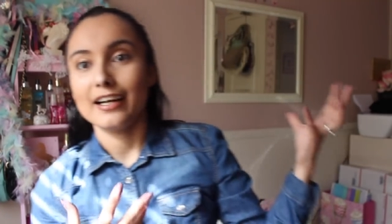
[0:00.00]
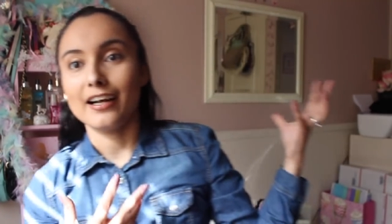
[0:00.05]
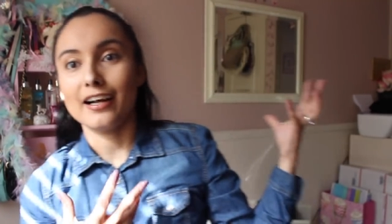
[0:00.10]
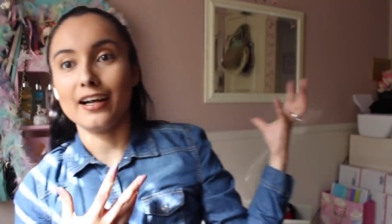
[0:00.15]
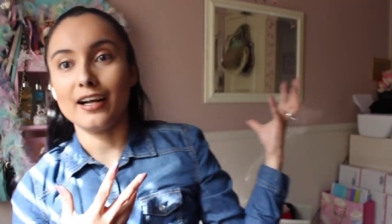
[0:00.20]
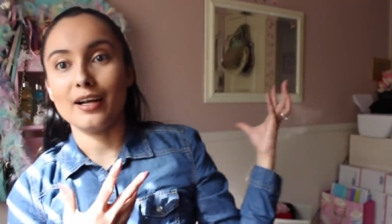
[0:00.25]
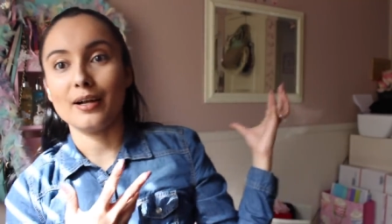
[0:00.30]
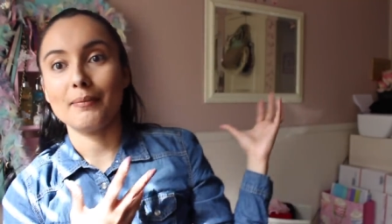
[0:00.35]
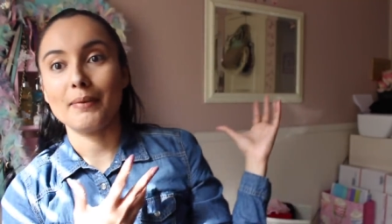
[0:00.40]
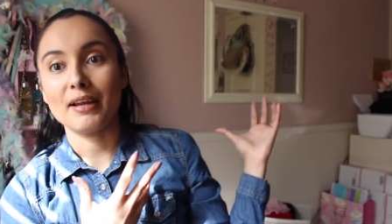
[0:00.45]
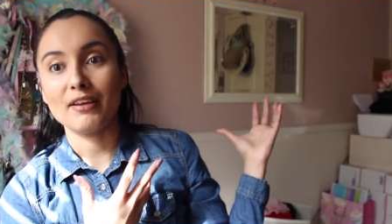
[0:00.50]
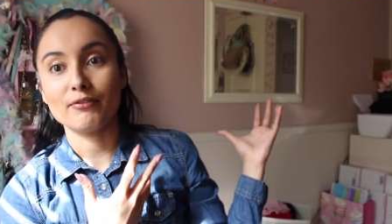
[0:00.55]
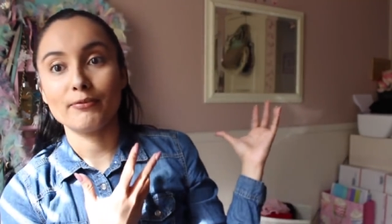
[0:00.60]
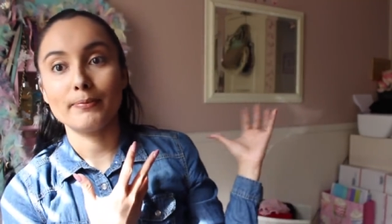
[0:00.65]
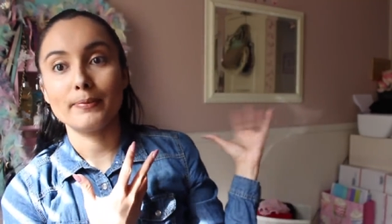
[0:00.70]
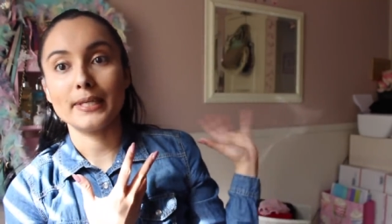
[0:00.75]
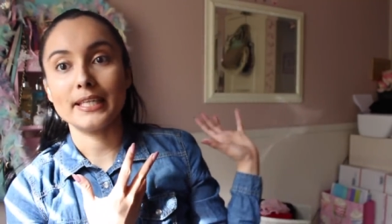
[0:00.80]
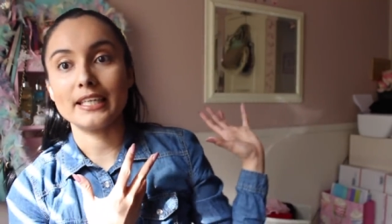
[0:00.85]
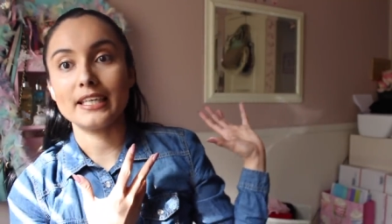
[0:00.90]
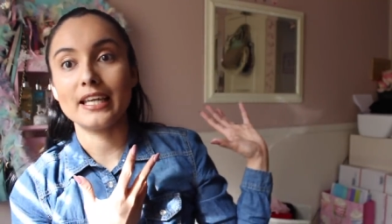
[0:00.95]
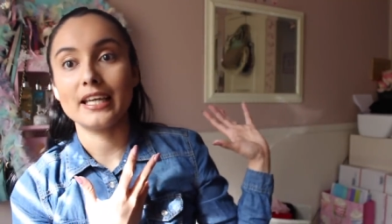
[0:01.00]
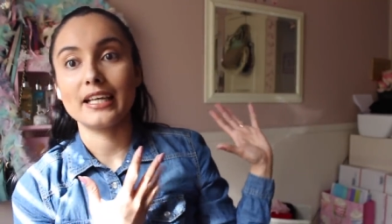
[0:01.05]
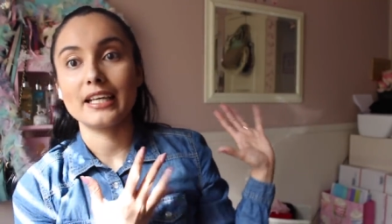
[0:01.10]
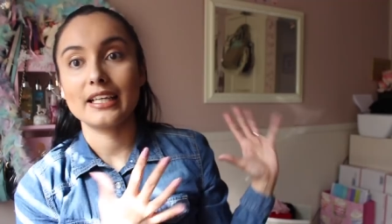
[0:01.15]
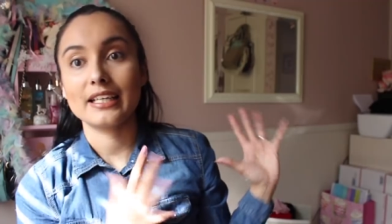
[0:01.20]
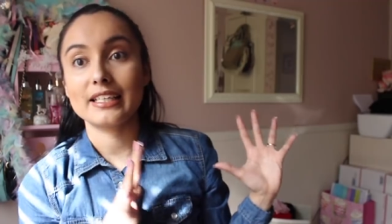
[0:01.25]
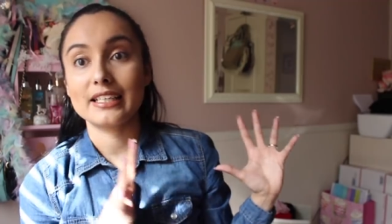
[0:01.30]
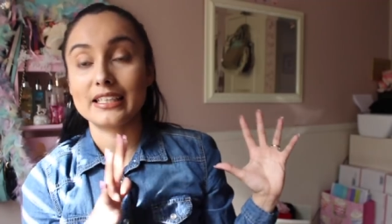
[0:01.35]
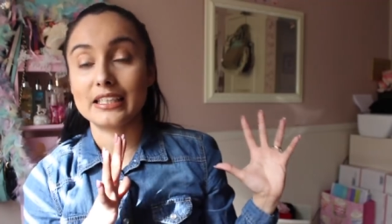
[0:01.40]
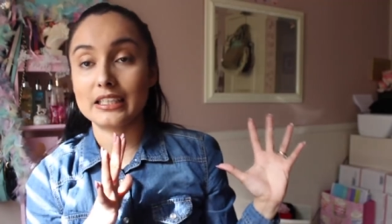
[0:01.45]
I've been
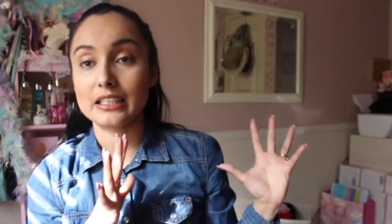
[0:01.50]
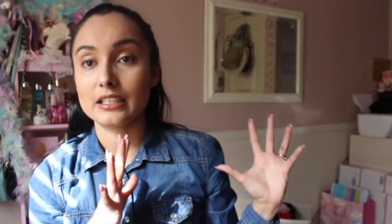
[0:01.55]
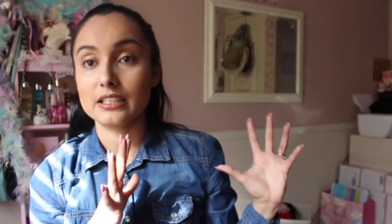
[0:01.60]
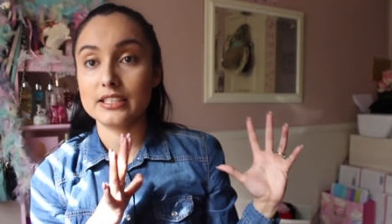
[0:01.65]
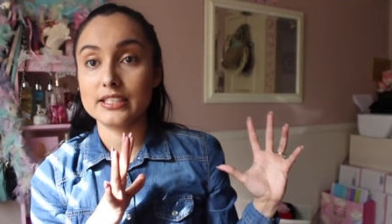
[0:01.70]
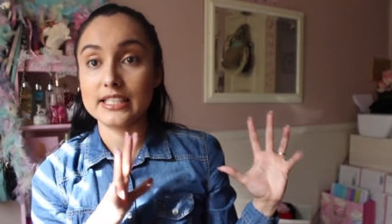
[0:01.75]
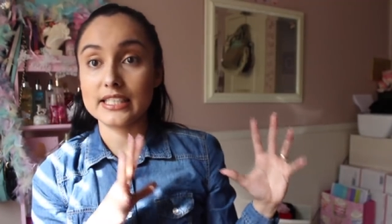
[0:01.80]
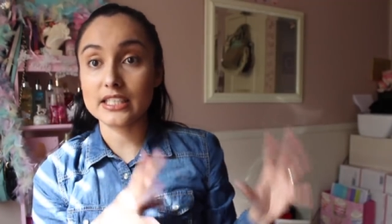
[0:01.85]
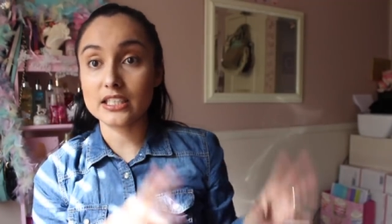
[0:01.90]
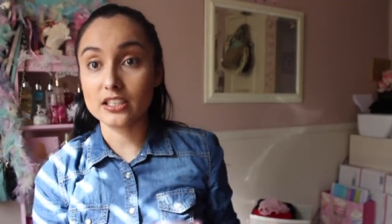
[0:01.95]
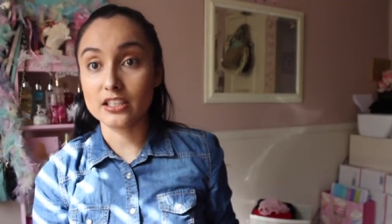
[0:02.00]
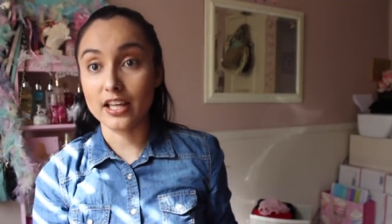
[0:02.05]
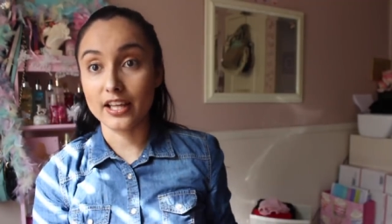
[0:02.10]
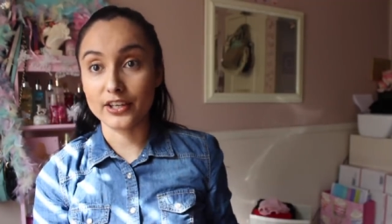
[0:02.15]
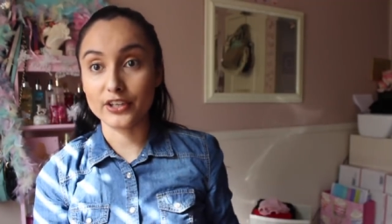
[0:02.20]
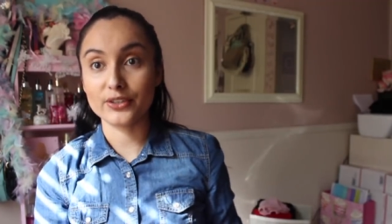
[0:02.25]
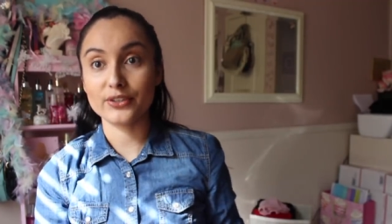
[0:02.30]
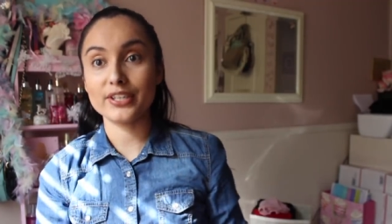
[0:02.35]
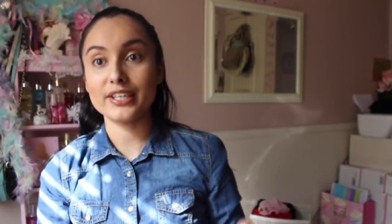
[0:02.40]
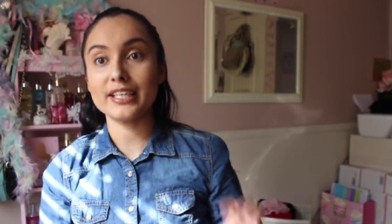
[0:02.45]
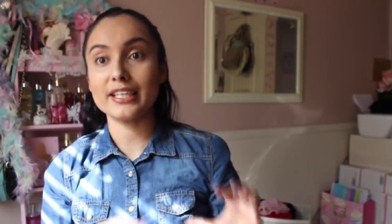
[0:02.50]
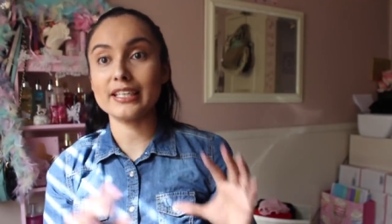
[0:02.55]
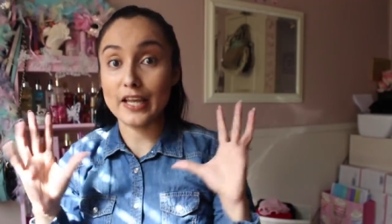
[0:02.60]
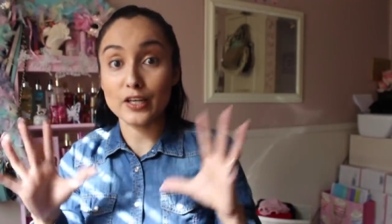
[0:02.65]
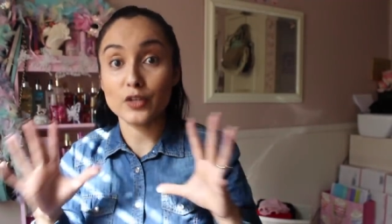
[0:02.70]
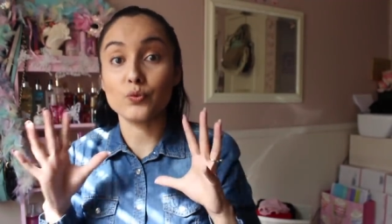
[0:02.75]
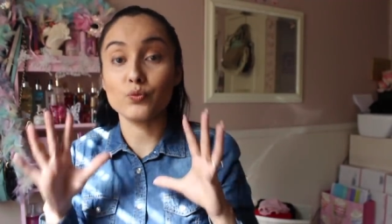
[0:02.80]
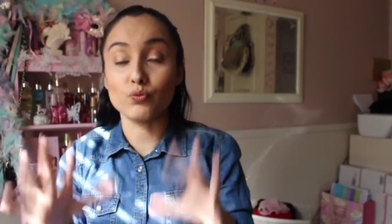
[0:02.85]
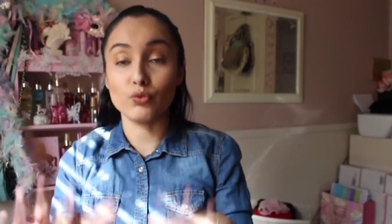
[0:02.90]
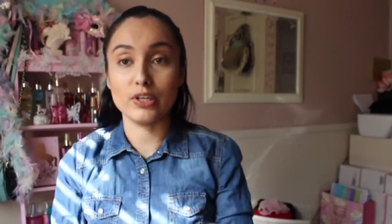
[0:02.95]
decluttering and
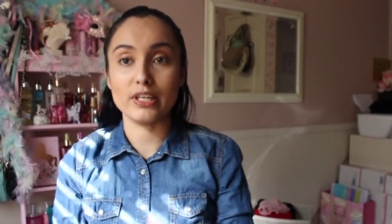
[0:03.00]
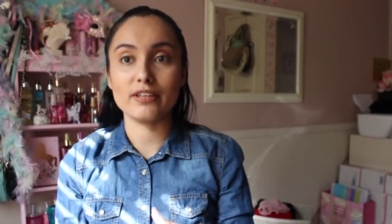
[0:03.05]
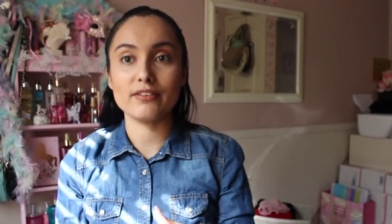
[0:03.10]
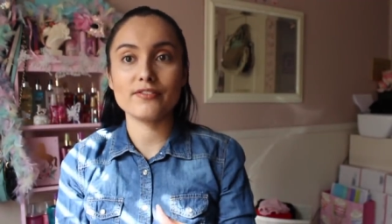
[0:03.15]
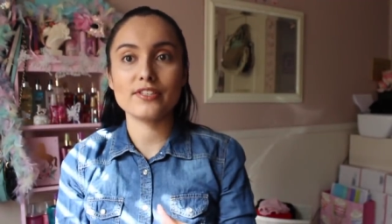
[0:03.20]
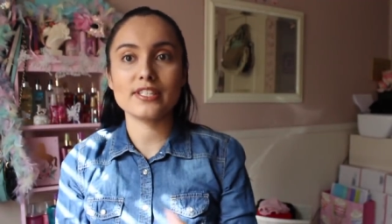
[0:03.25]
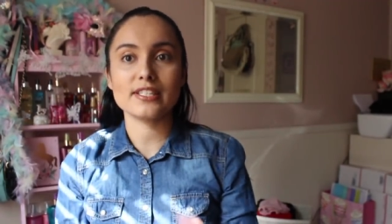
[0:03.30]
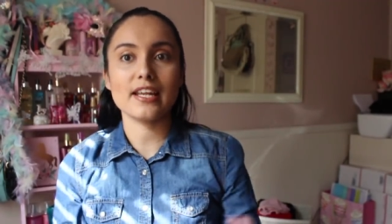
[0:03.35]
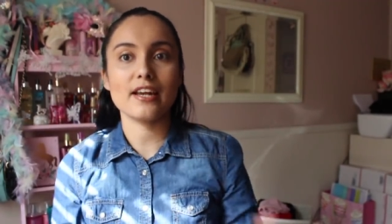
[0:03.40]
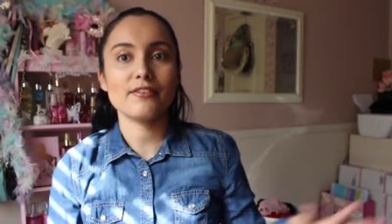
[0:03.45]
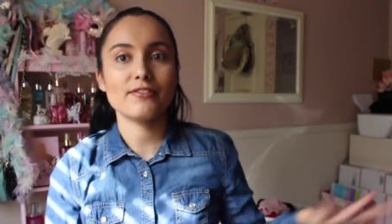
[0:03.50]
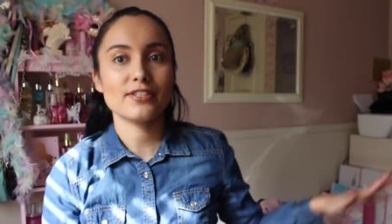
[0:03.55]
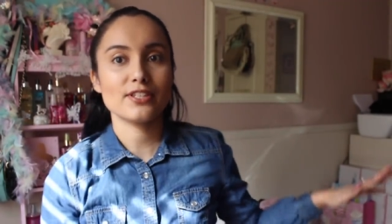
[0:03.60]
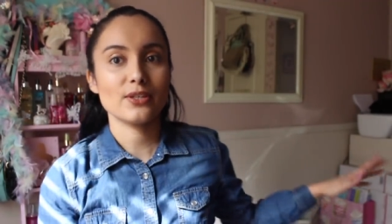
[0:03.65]
getting rid of stuff,